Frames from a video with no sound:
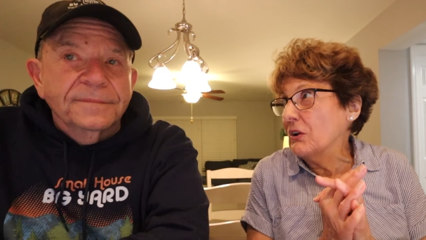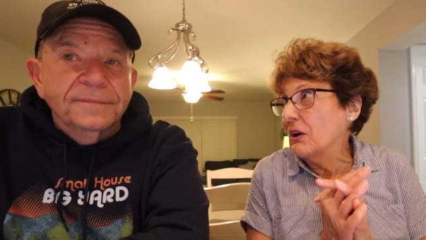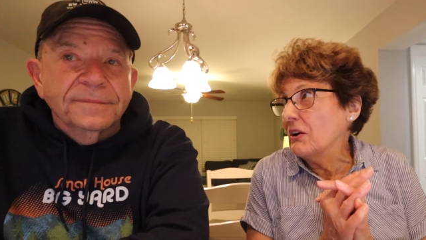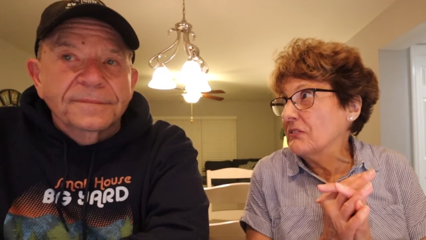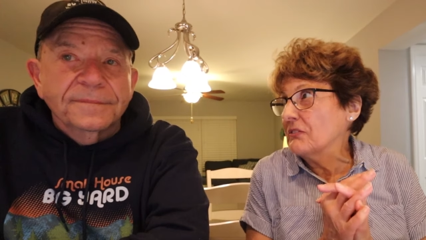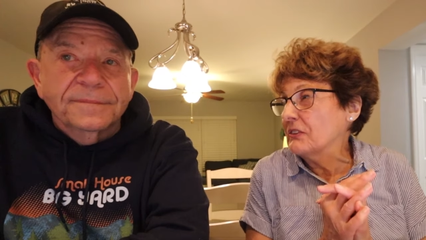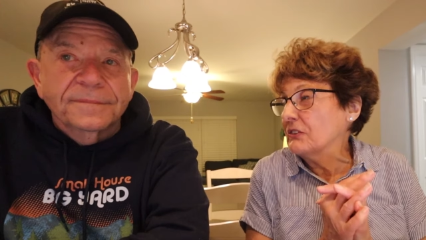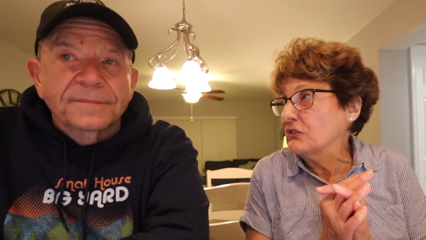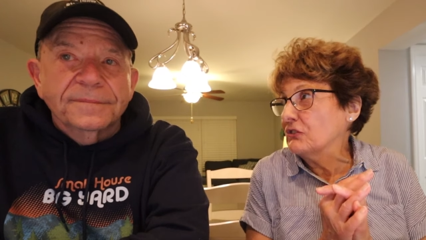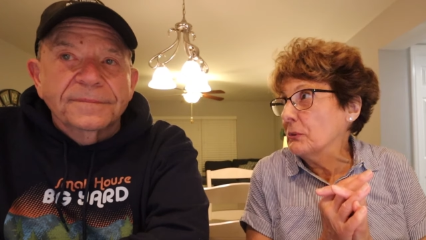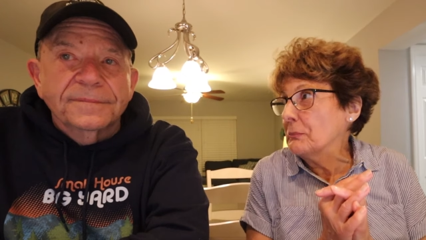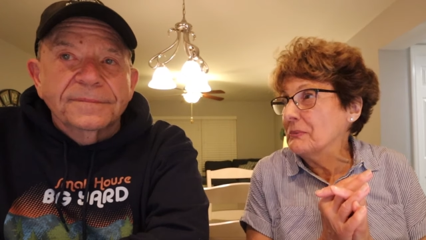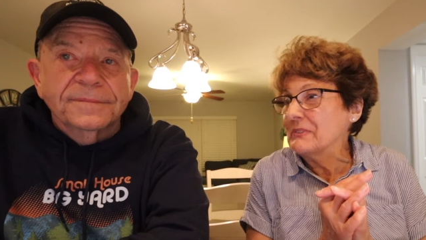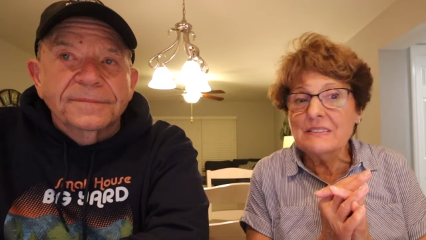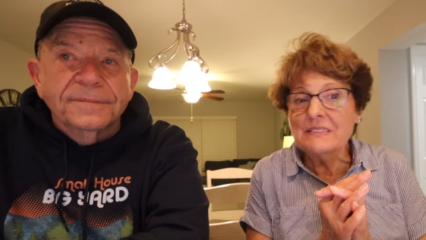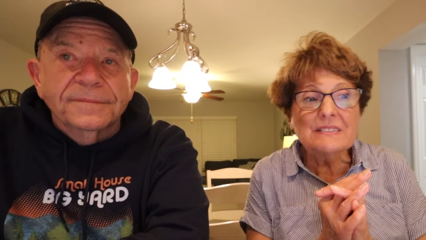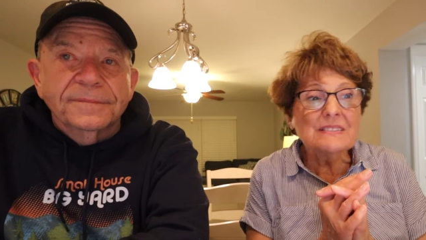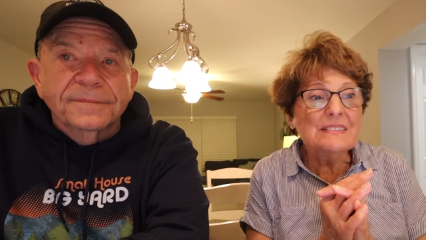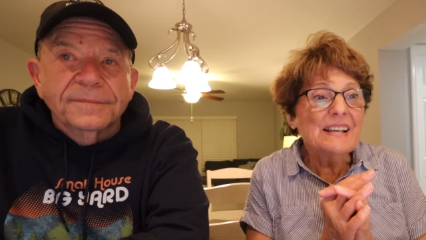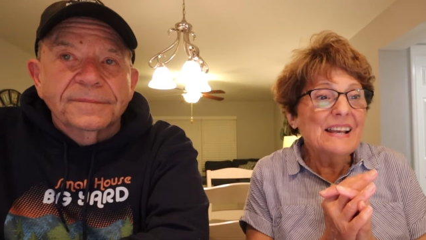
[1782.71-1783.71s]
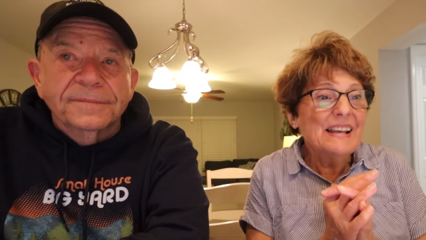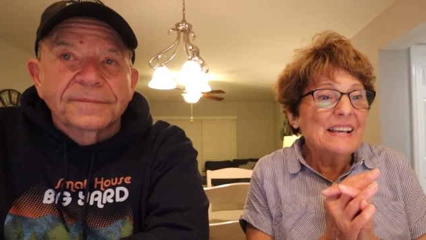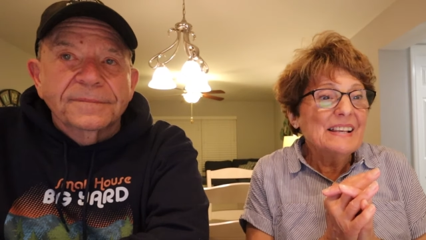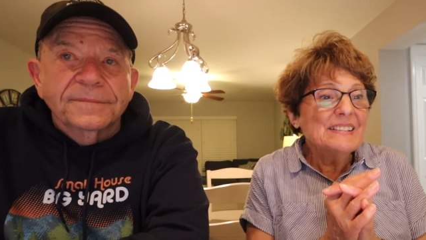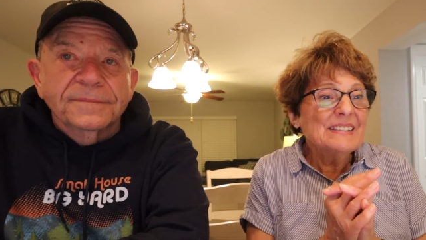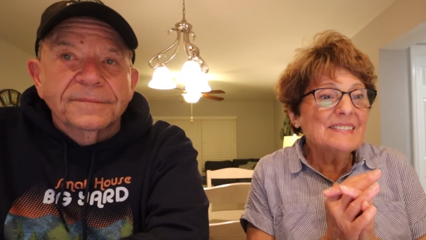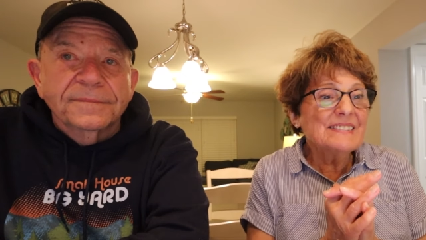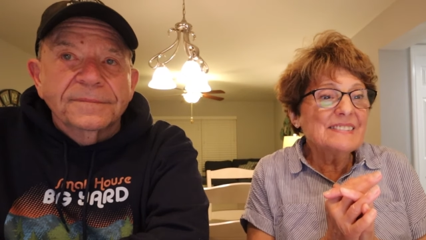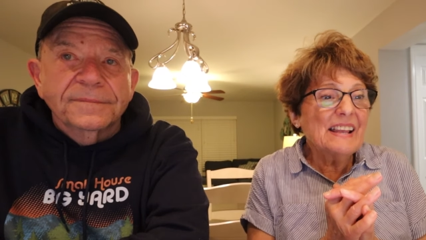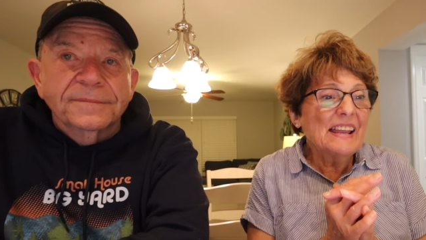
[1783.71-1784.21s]
Speaker 1: off the gypsum
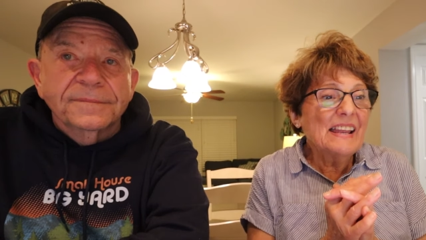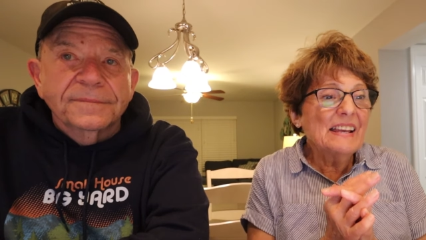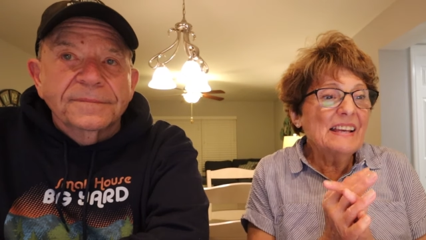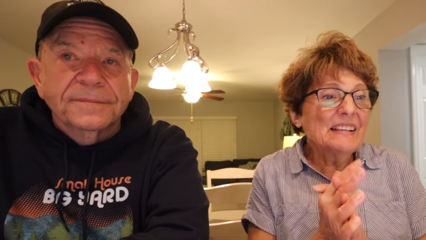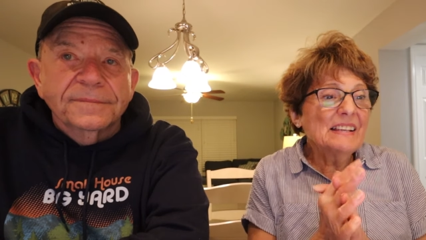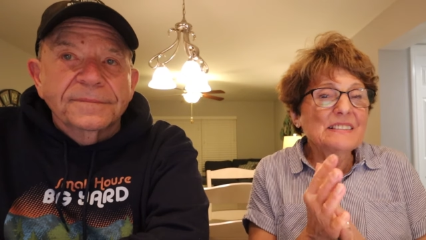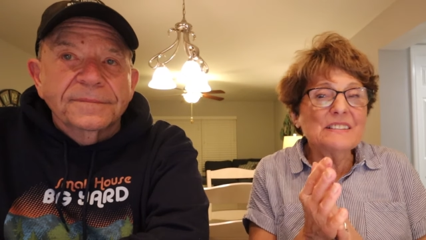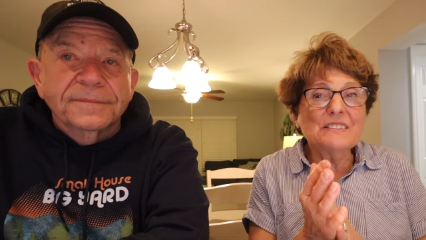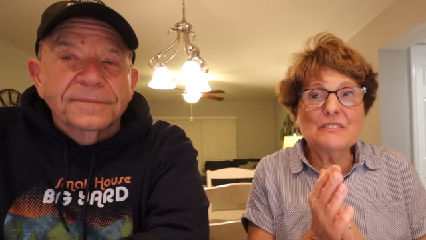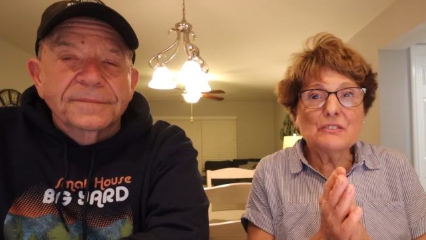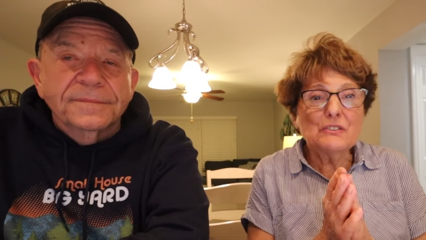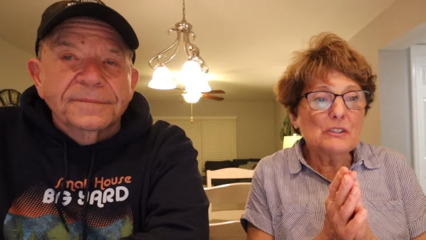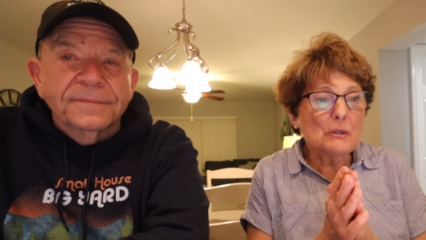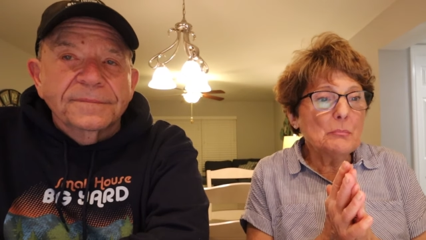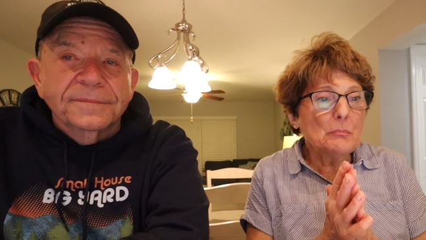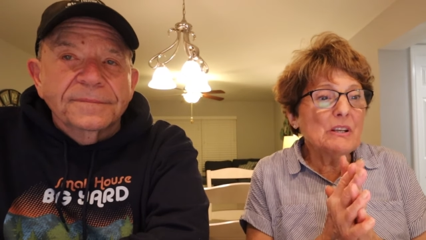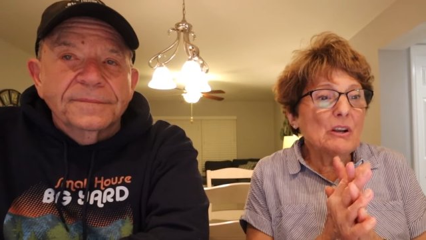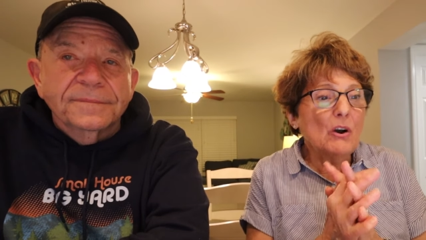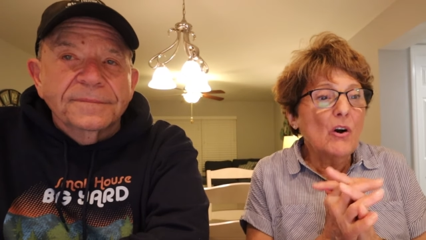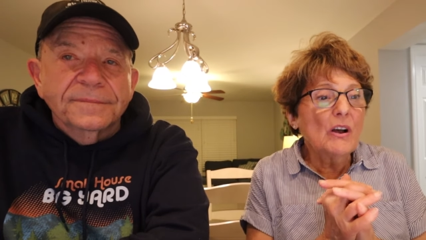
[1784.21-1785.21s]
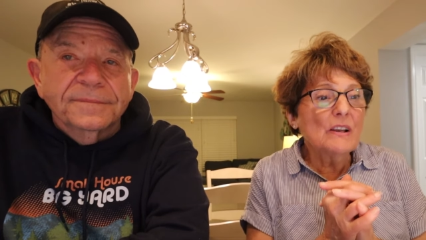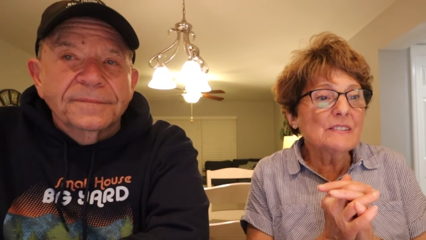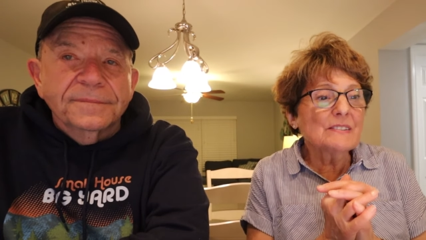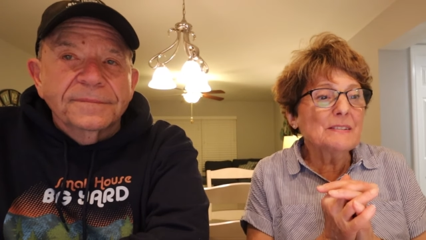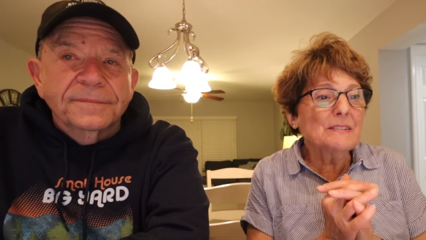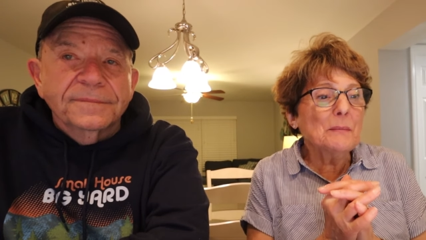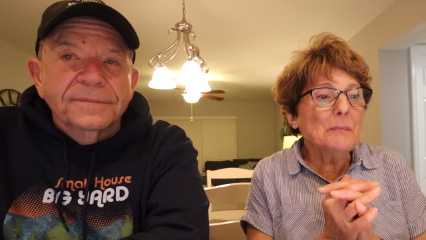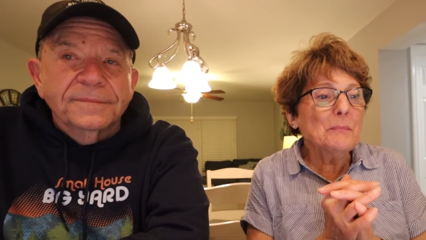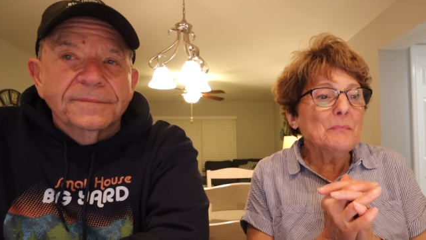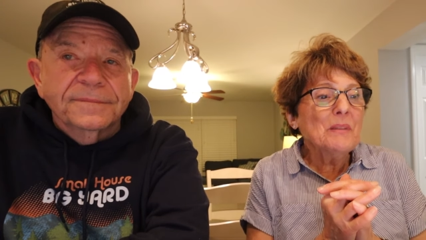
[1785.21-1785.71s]
sand, is going to be
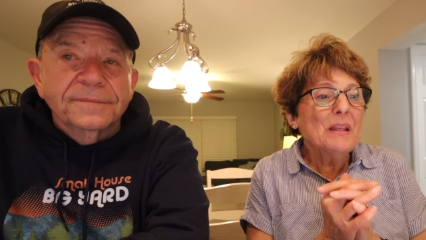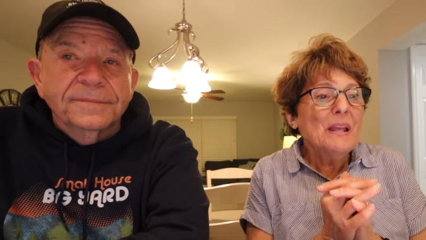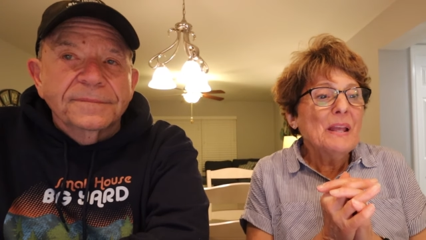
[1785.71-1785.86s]
awesome.